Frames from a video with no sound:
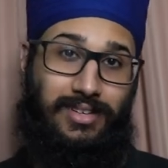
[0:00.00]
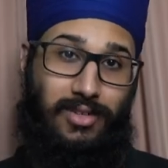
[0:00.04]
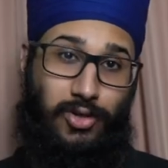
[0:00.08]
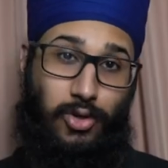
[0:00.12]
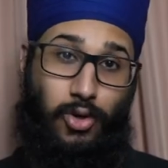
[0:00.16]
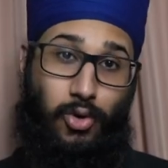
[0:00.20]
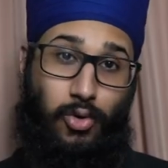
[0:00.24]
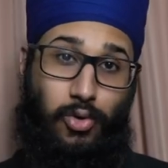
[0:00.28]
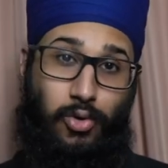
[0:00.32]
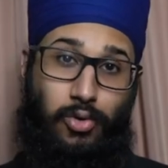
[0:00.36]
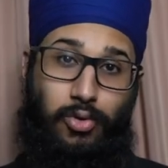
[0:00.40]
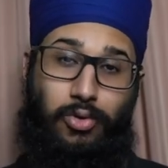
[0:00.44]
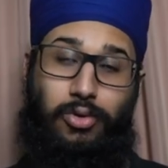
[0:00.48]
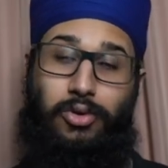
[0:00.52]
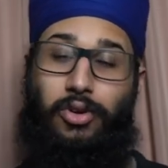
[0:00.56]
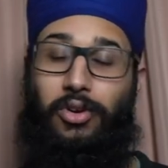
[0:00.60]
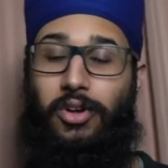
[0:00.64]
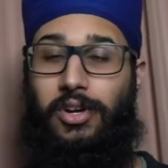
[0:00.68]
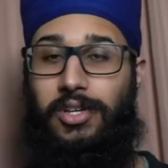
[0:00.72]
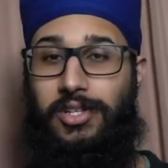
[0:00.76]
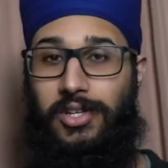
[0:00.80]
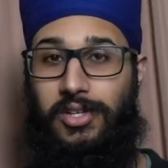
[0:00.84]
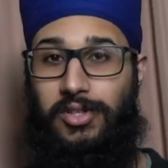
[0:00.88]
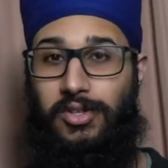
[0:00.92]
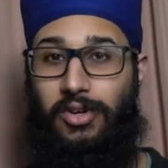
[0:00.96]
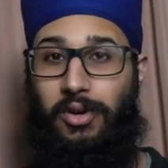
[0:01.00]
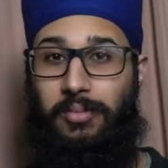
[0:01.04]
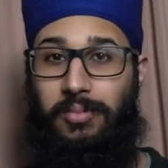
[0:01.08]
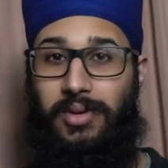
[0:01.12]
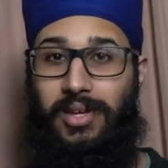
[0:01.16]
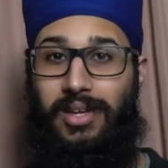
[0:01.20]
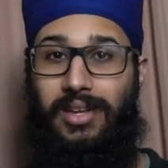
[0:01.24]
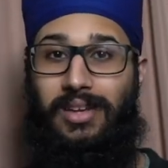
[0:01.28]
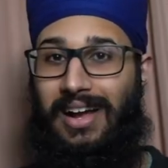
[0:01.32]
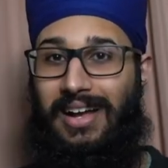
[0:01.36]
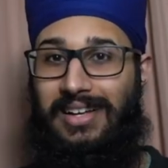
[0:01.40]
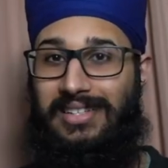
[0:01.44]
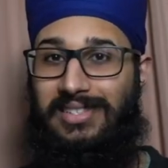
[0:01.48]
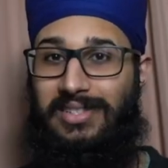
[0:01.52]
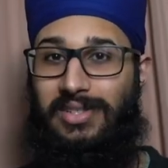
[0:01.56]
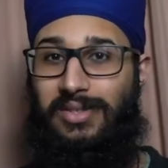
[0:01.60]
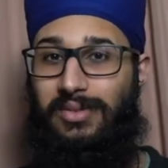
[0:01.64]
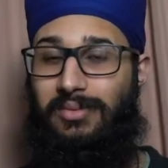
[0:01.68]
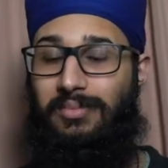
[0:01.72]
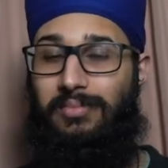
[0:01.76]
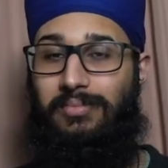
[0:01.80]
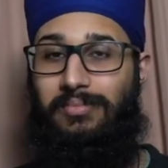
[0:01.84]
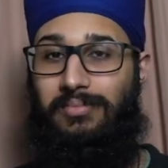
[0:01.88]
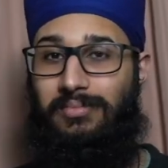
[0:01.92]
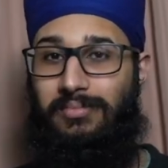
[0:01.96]
Cool, good on you, Tommy. I still
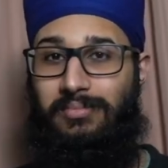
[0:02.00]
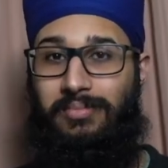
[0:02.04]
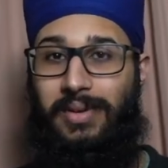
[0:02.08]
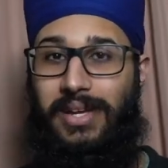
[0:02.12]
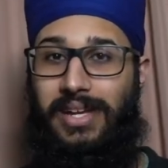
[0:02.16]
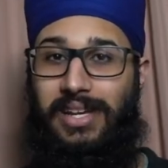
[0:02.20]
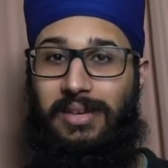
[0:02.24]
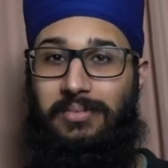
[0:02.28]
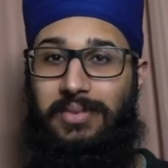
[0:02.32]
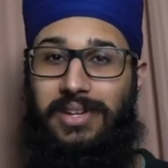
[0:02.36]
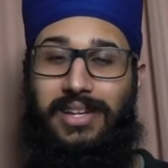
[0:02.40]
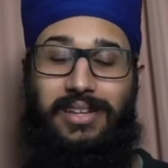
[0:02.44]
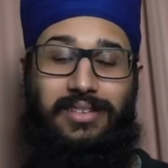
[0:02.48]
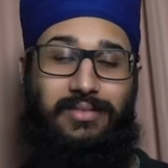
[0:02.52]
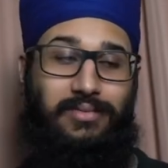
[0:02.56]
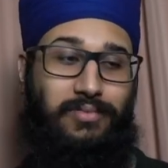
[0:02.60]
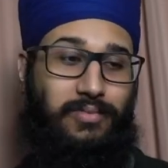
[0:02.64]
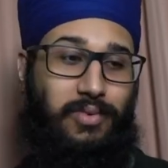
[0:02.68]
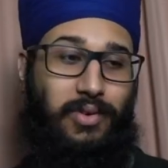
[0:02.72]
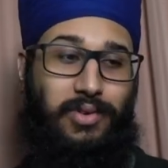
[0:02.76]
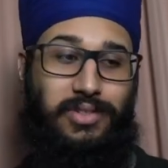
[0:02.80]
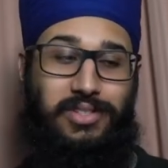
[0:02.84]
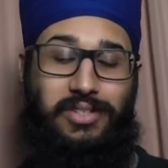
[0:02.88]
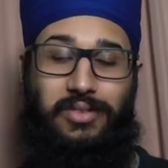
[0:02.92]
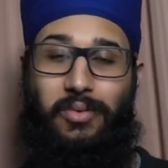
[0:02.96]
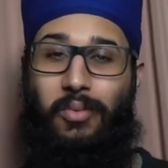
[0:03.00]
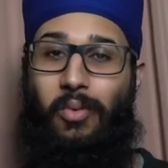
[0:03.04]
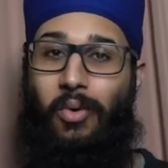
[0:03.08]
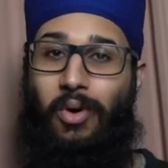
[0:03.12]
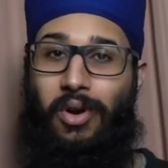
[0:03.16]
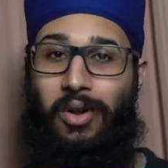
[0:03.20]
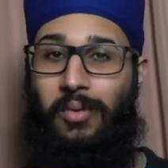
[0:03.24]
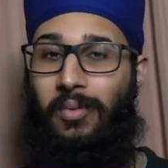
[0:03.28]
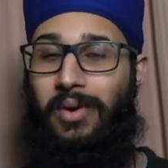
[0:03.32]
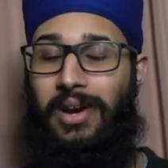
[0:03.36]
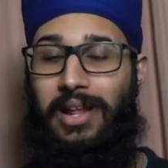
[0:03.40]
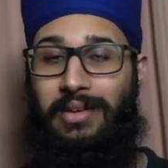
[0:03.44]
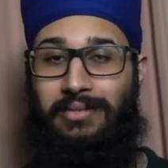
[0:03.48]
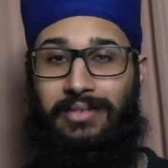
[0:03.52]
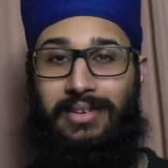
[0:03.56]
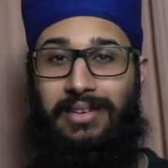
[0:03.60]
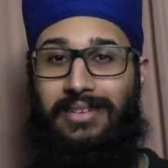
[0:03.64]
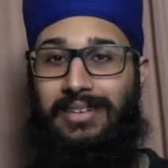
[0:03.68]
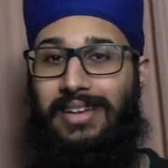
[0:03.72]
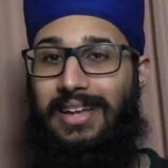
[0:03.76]
beat him and he falls in the water, whatever.